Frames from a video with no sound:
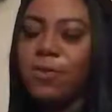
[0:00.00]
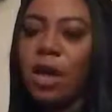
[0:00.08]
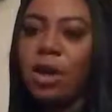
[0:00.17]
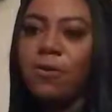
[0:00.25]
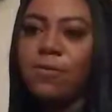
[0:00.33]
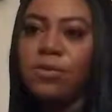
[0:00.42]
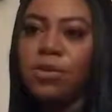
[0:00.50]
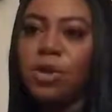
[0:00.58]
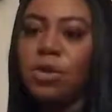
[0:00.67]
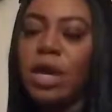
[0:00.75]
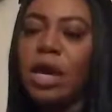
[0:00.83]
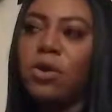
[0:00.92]
of
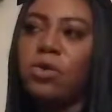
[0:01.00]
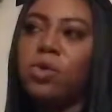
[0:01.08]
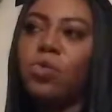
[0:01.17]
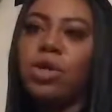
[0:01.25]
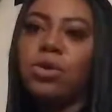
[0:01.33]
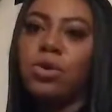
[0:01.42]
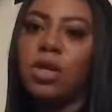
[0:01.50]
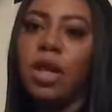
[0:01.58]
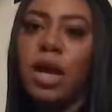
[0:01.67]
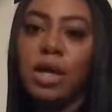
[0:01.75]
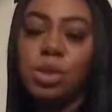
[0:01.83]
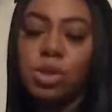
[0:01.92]
not only what your
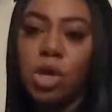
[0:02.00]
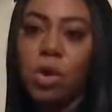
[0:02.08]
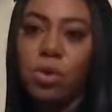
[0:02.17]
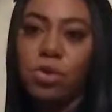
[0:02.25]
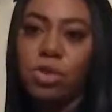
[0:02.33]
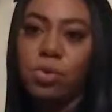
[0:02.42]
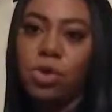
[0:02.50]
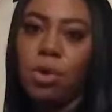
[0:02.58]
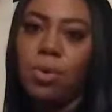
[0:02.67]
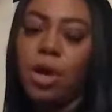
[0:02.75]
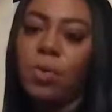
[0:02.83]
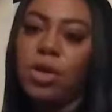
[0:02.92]
client's going through,
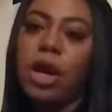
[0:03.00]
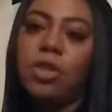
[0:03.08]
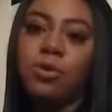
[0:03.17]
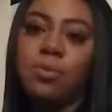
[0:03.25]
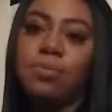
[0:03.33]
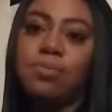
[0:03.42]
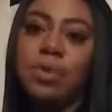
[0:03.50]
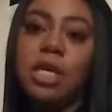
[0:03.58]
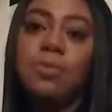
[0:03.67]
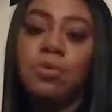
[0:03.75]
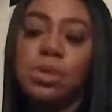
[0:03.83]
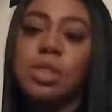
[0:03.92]
but what other
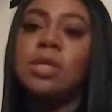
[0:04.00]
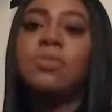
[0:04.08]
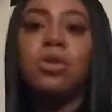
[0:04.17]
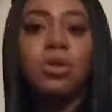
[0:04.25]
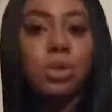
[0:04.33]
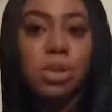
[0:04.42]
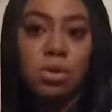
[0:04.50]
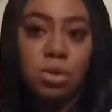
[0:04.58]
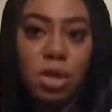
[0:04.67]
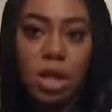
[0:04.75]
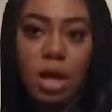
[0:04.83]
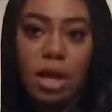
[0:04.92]
people similar to your
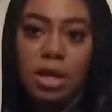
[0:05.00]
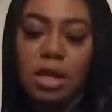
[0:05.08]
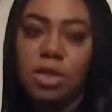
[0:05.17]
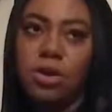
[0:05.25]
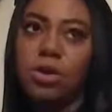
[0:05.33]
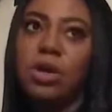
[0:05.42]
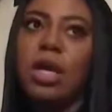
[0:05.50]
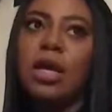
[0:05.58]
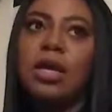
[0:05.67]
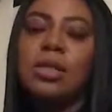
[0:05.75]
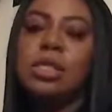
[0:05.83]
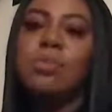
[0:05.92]
client, either
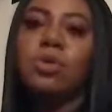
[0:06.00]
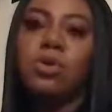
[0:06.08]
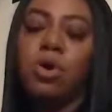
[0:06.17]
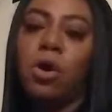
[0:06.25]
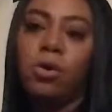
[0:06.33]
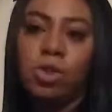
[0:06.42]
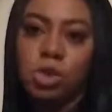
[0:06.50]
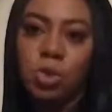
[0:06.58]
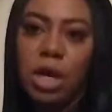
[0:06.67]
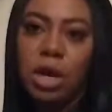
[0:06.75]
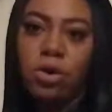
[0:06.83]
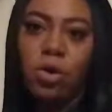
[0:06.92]
similar culture
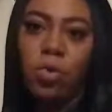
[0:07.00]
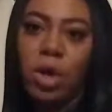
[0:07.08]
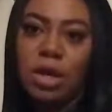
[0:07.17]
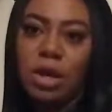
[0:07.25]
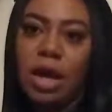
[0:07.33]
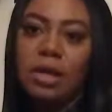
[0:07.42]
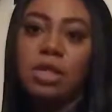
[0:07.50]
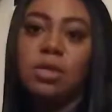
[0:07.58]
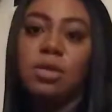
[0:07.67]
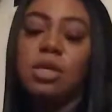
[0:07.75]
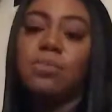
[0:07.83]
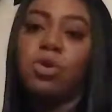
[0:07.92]
or whatnot
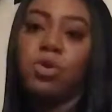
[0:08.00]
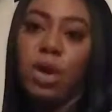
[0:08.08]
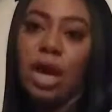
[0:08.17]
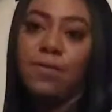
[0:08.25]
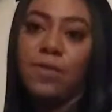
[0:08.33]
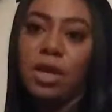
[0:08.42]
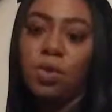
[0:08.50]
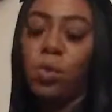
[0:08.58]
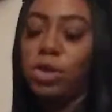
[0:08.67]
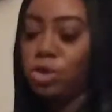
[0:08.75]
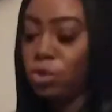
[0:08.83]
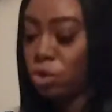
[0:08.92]
demographic,
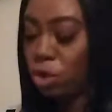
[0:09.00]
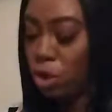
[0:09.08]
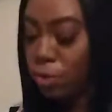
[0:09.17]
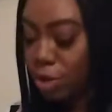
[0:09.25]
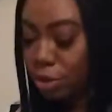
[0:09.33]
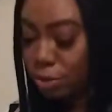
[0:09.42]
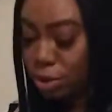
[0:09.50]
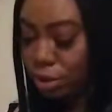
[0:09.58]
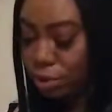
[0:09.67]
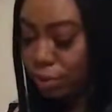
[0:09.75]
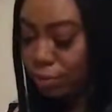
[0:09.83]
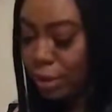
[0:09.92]
what they're going
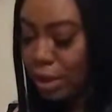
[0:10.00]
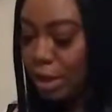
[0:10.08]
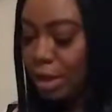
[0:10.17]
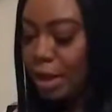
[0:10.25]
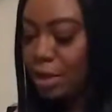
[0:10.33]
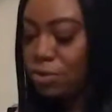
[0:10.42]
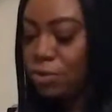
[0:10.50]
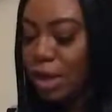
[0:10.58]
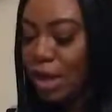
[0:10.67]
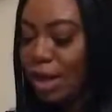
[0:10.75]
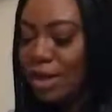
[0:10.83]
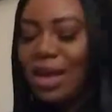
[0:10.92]
through, and you
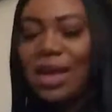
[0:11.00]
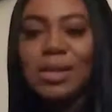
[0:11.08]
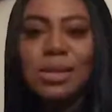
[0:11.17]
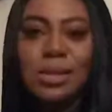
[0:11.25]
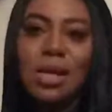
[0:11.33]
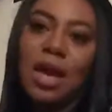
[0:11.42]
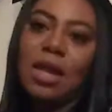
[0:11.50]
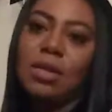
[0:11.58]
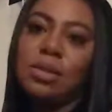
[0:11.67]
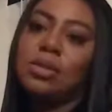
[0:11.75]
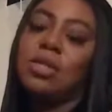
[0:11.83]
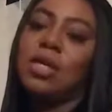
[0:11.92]
gain insight
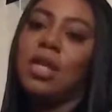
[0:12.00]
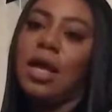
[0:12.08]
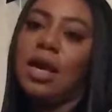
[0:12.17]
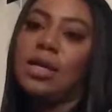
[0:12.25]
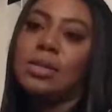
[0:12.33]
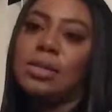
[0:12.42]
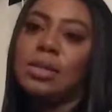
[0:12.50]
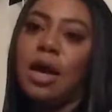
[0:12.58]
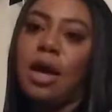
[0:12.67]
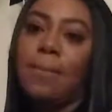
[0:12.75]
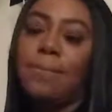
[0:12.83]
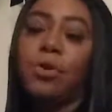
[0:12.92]
into the client's
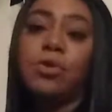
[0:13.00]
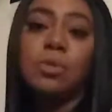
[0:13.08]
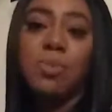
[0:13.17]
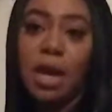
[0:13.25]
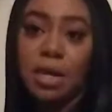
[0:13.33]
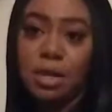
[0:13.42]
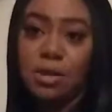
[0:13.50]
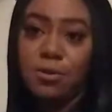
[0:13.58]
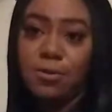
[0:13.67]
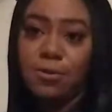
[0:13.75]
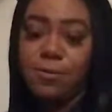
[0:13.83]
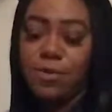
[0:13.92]

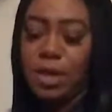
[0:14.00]
perspective